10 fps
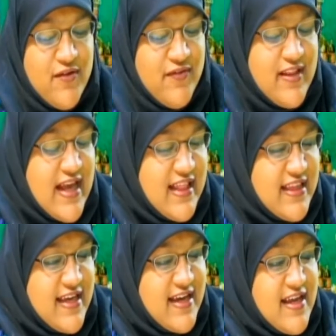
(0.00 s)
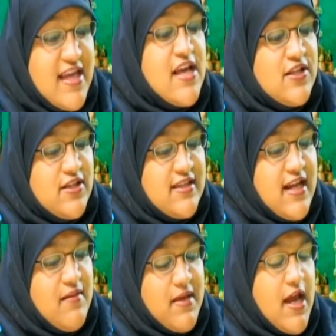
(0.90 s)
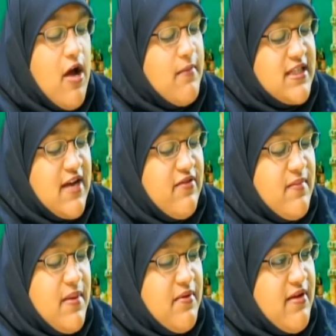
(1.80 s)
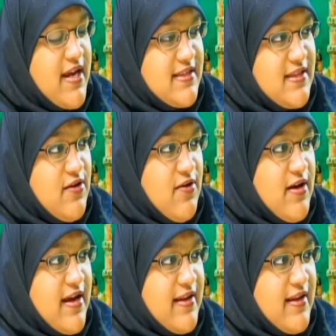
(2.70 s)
Aliyah. So tell me, how much have you memorized in the Quran?